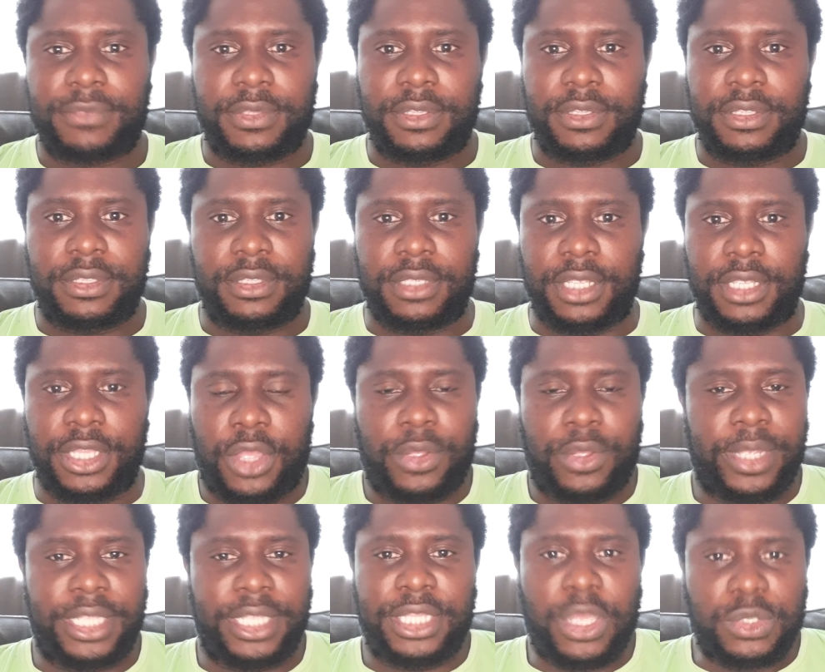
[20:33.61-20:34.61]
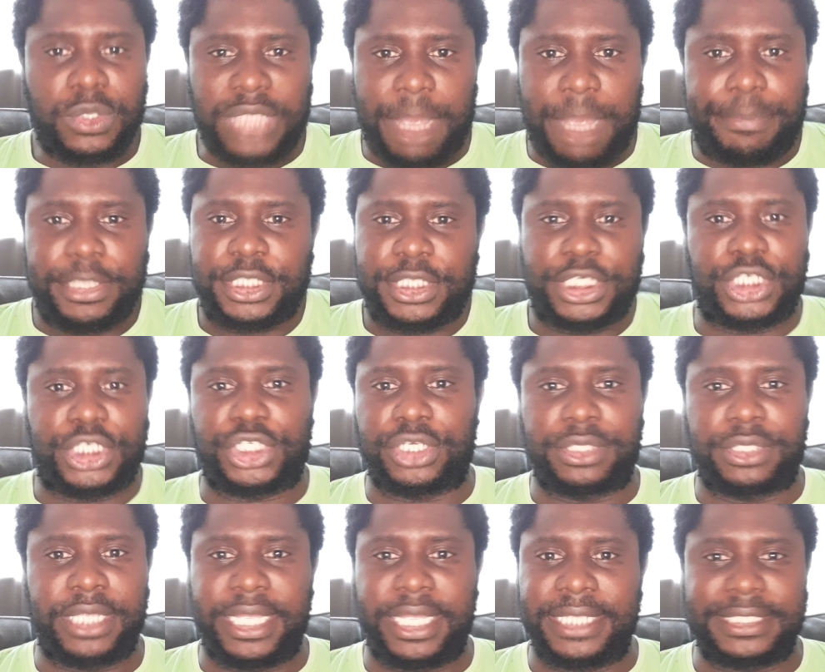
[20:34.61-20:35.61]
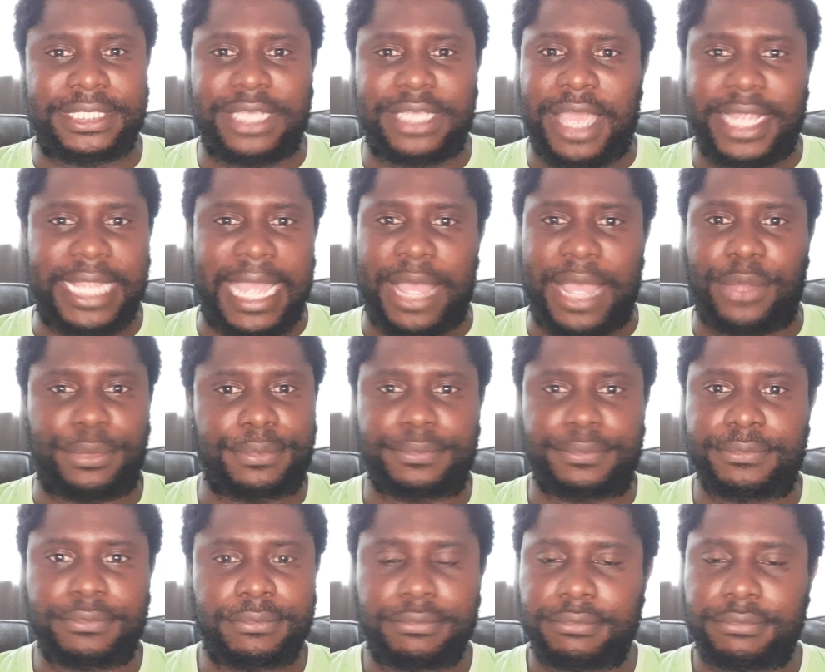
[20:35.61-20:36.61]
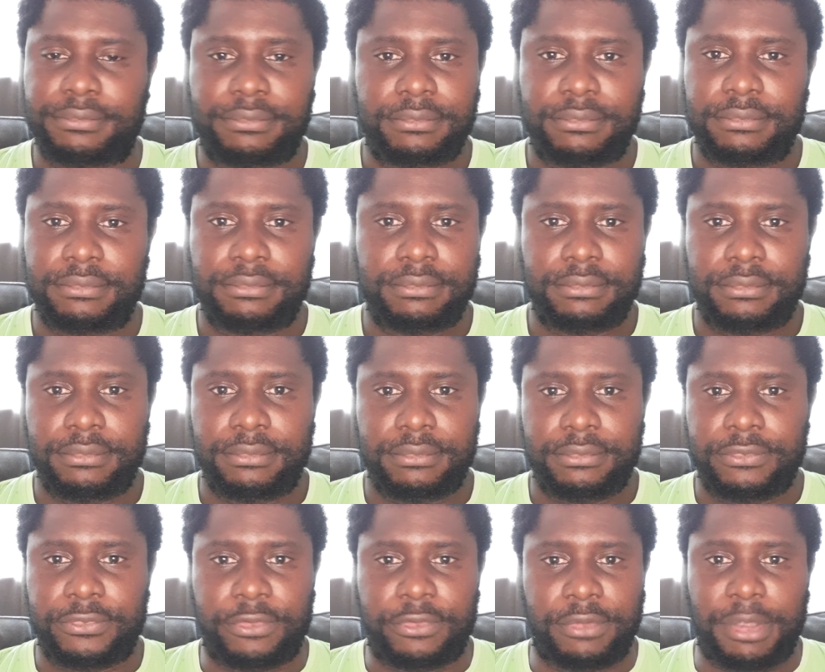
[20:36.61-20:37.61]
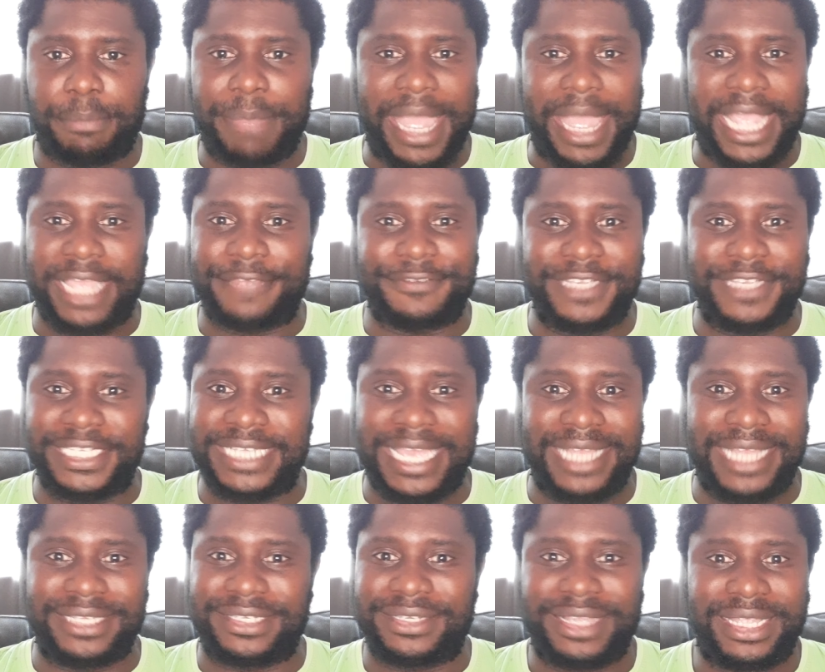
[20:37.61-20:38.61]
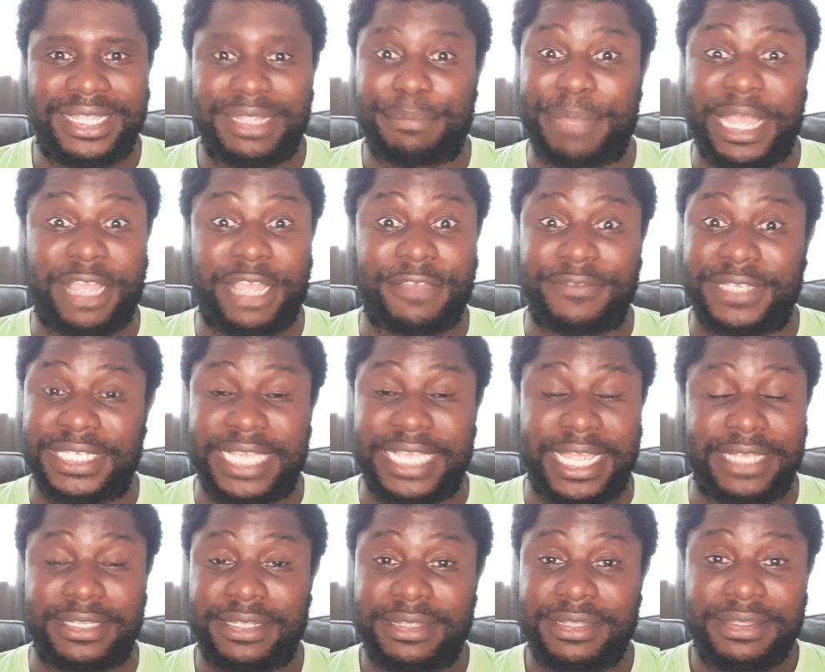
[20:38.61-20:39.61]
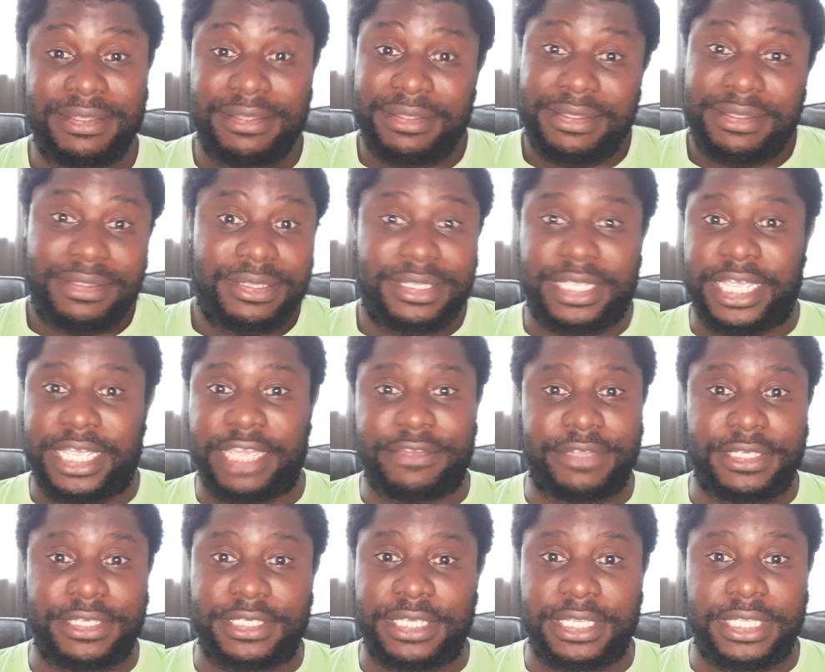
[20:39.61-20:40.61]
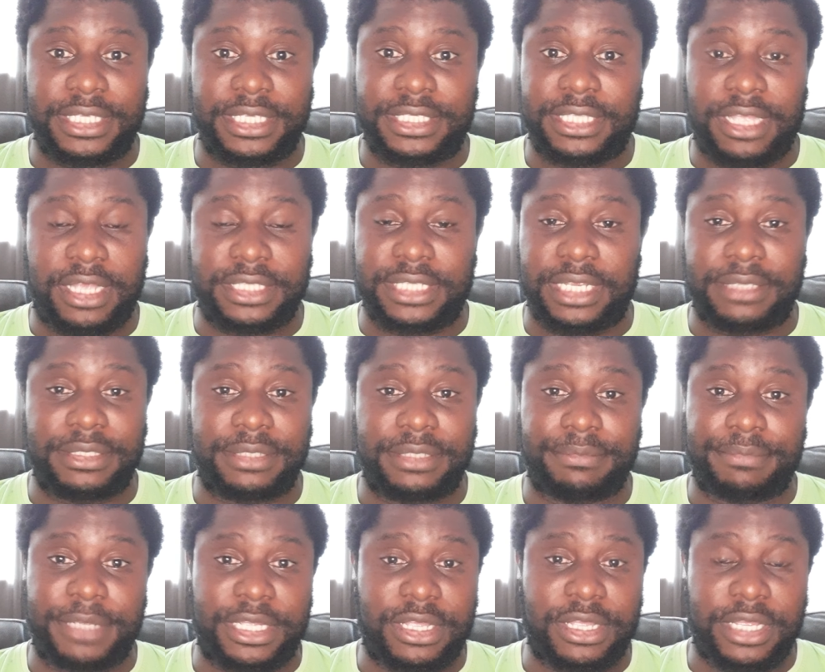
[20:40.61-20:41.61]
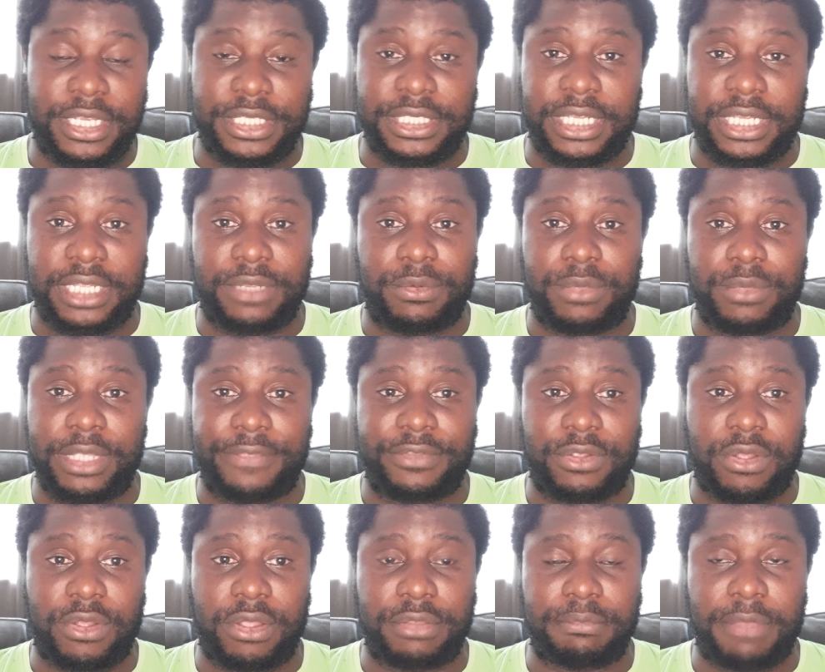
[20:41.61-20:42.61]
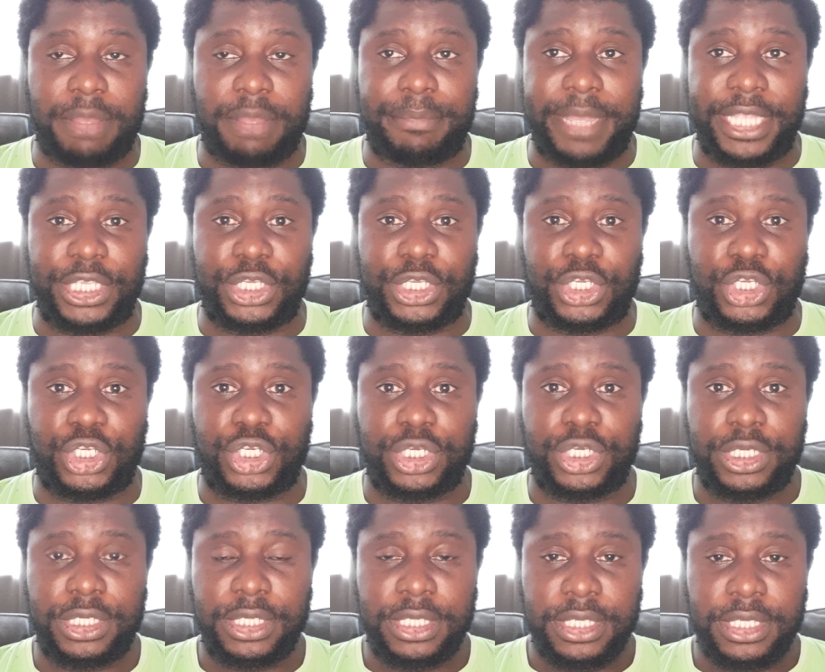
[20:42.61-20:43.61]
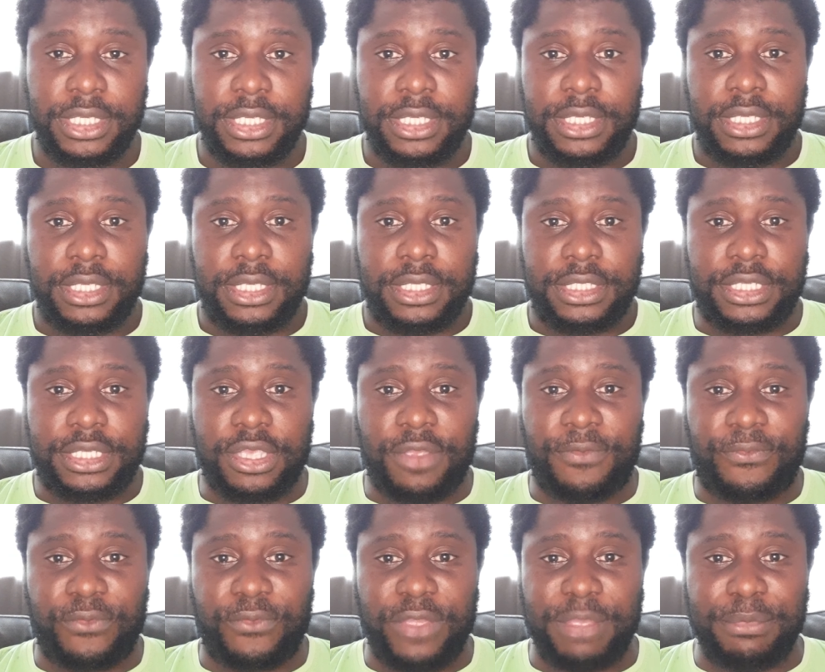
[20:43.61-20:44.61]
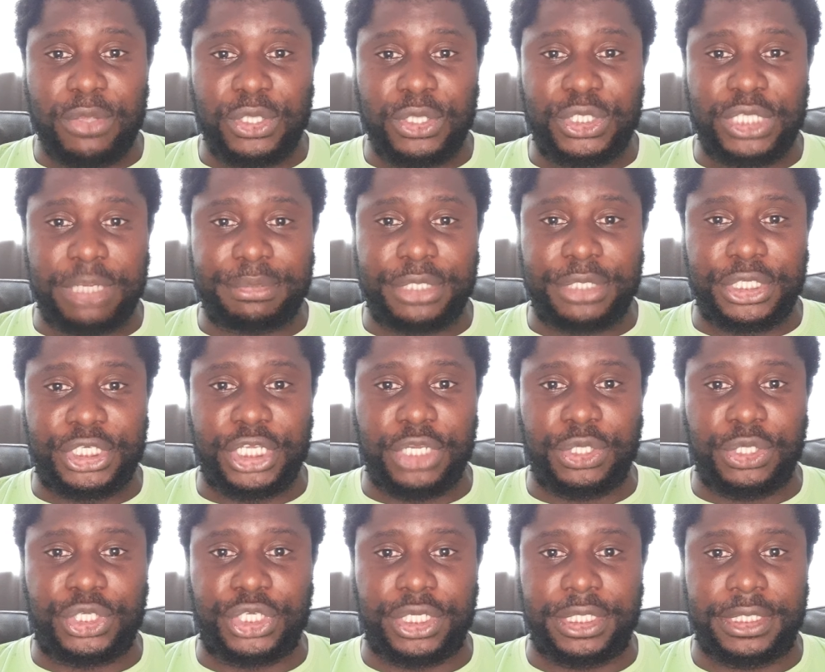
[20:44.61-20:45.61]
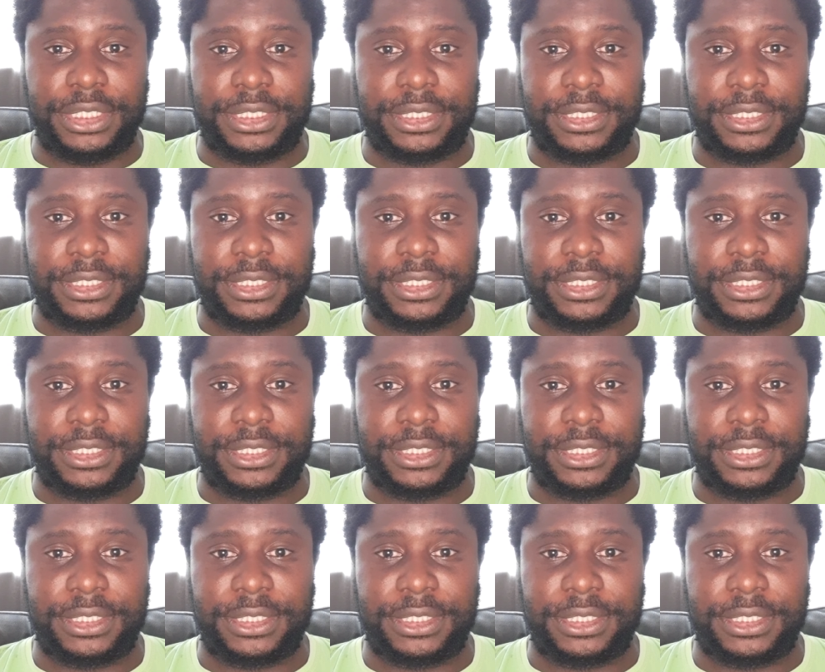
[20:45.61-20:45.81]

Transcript: He knows that position inside out, from the back of his hand and the back of his head. Kieran Tierney starts, and Bukayo Saka will have to go on my bench. So 3 more substitutions.